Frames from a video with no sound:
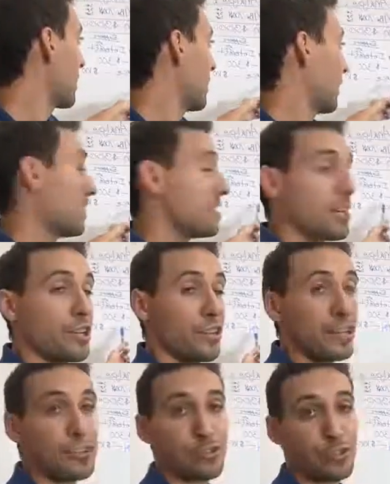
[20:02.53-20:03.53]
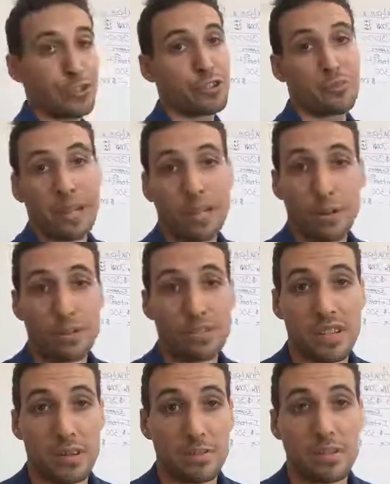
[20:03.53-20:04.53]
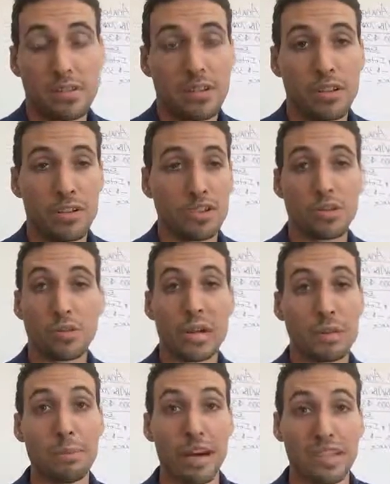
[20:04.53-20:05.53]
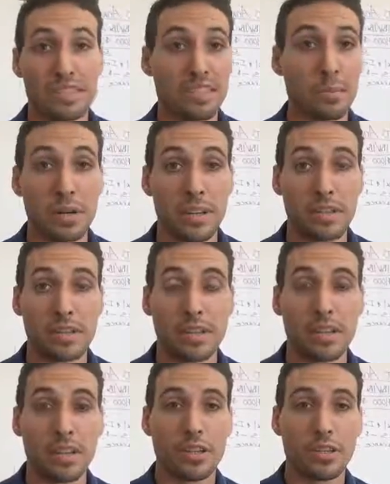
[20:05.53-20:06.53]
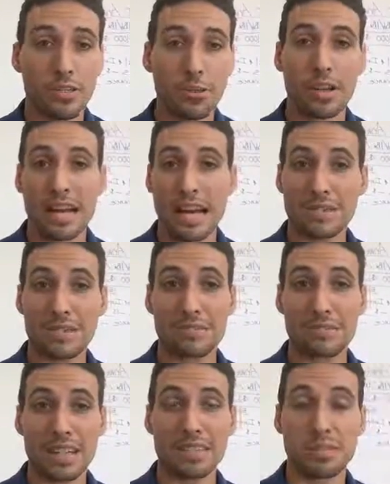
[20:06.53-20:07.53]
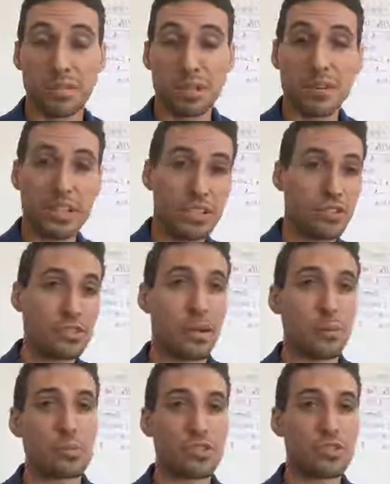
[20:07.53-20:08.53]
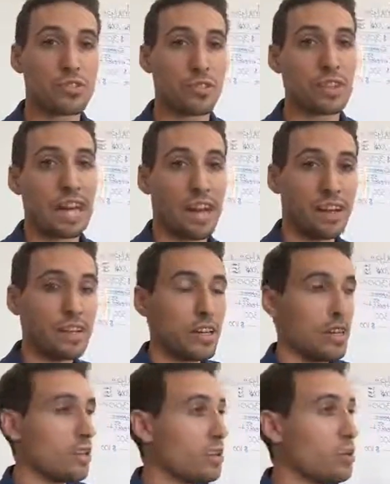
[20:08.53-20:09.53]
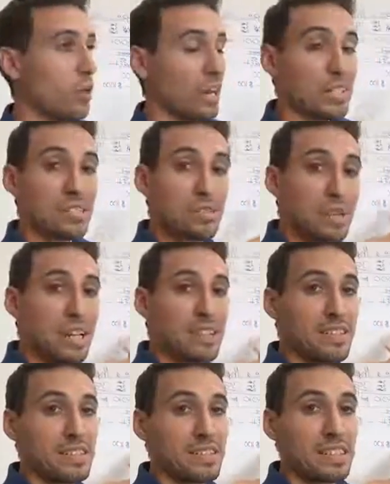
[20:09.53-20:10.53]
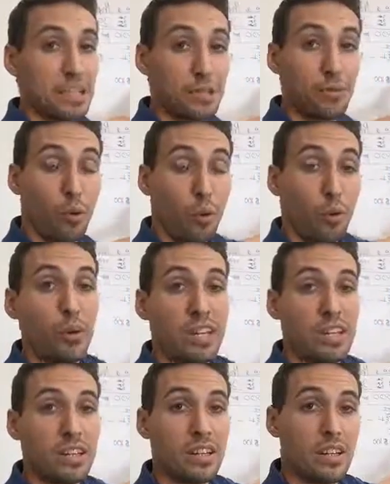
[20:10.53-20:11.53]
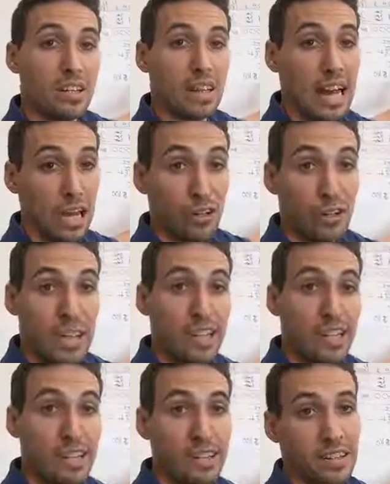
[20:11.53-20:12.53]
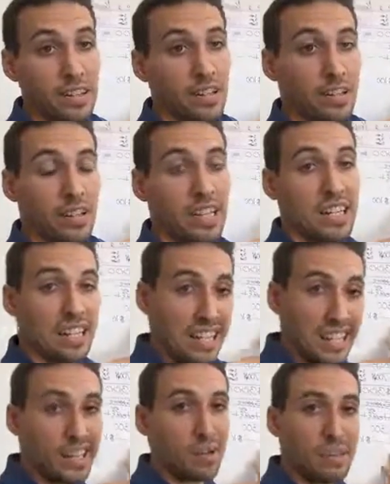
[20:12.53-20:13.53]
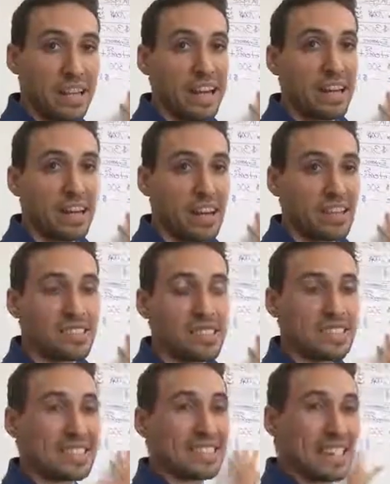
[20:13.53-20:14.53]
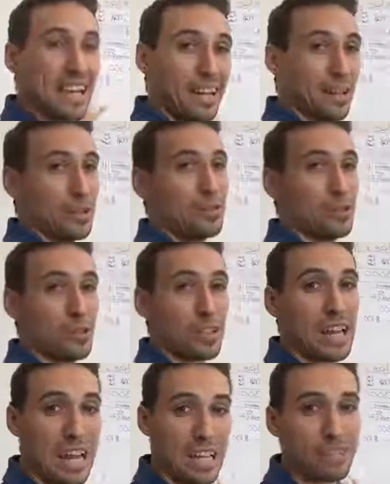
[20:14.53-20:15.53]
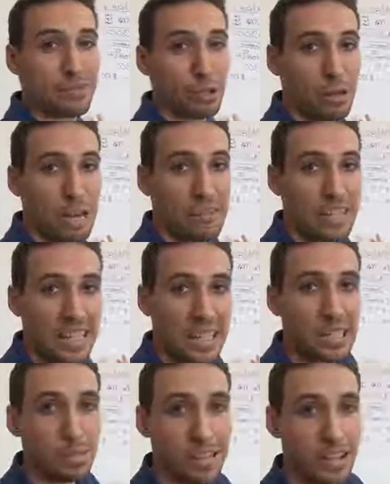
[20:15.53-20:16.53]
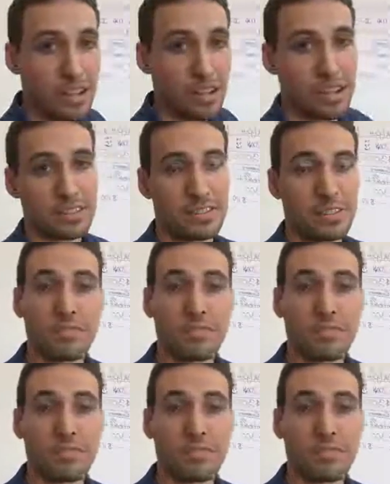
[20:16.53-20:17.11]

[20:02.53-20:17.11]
let's say your insurance rate goes up $20 a month, you want to have some flexibility in your numbers so that your expenses that you've already allocated can eat up that cost instead of your cash flow having to eat up that cost.